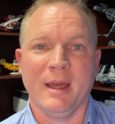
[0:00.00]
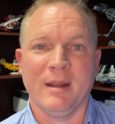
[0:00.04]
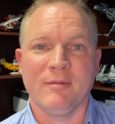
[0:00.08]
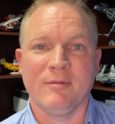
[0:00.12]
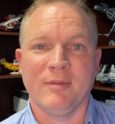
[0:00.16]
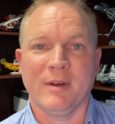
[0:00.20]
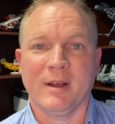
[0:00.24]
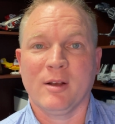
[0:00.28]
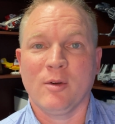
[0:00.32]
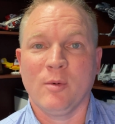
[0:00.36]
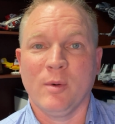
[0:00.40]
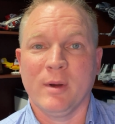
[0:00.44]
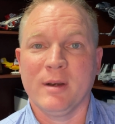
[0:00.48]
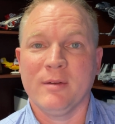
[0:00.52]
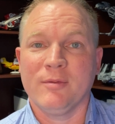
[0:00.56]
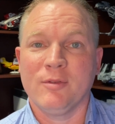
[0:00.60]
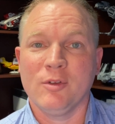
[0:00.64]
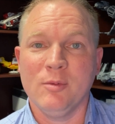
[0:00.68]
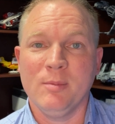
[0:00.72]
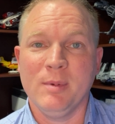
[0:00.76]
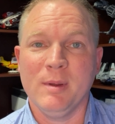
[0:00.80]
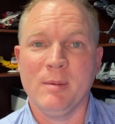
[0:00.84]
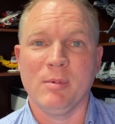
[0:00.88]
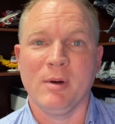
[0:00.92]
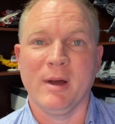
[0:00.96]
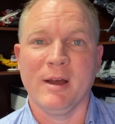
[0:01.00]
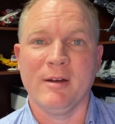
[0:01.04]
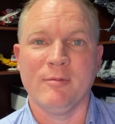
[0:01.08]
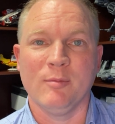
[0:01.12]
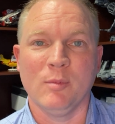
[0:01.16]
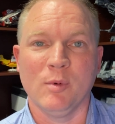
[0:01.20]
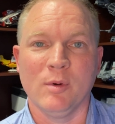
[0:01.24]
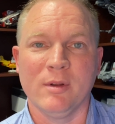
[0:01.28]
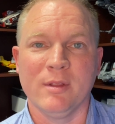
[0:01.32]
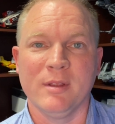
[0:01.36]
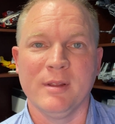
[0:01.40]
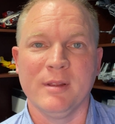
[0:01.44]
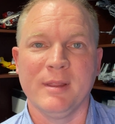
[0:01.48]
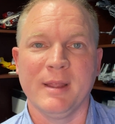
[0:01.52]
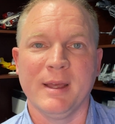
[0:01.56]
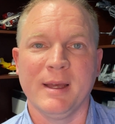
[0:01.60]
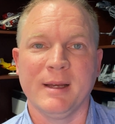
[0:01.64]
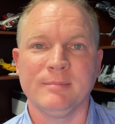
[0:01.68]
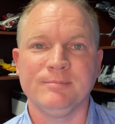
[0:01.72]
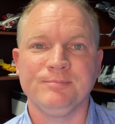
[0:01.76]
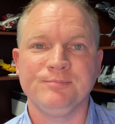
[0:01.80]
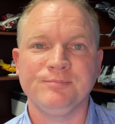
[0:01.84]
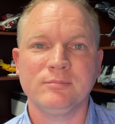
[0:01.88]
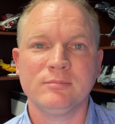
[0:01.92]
In fact, quite a few people have more than that.